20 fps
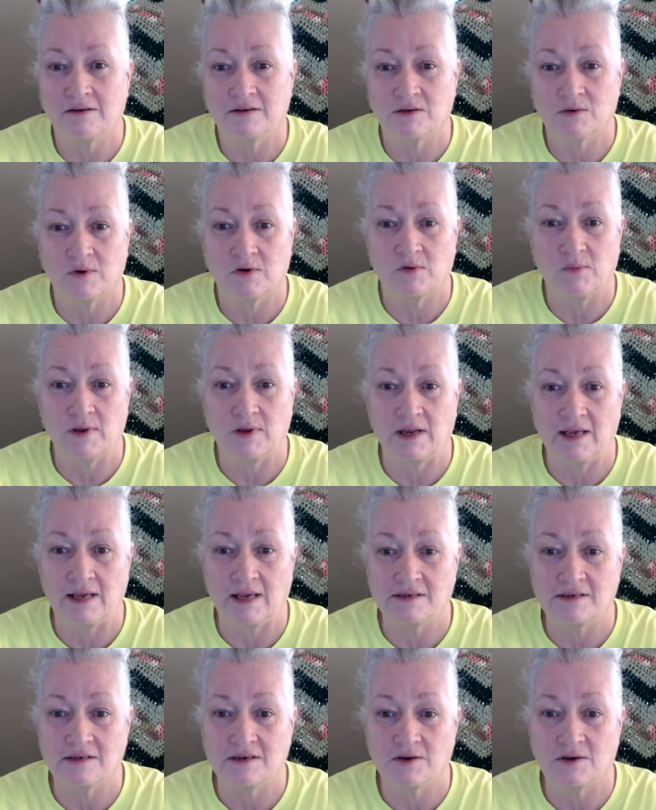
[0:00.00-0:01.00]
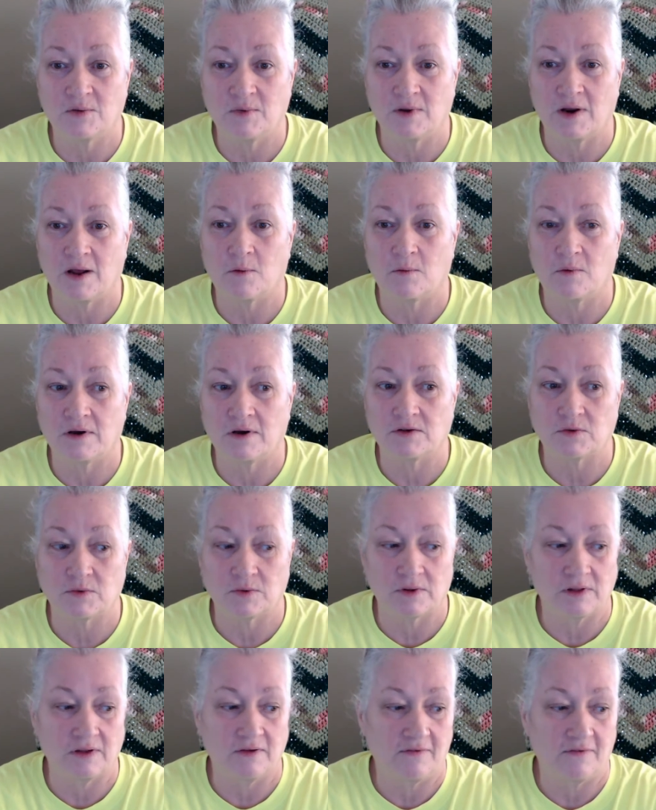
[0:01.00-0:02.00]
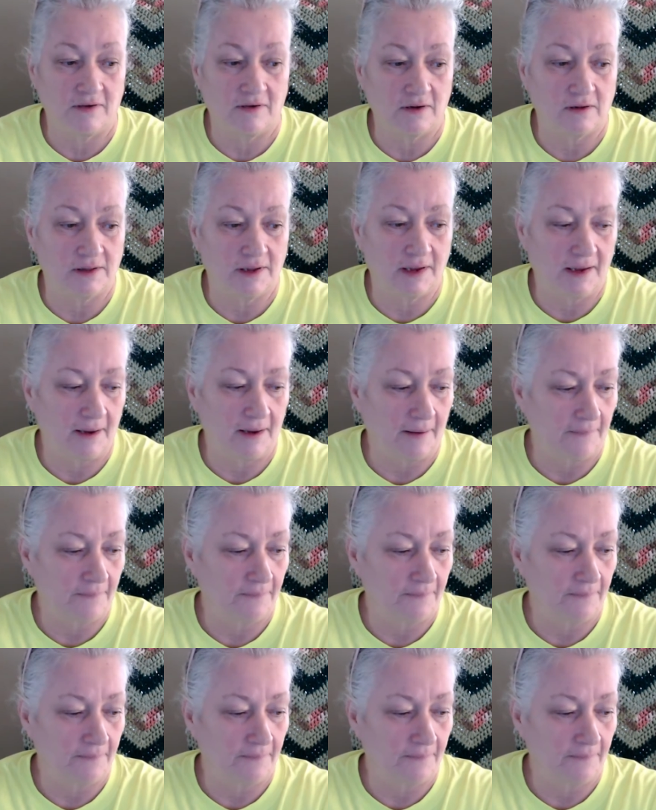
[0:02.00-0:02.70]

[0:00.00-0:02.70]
it would have been easier, but it was really fiddly.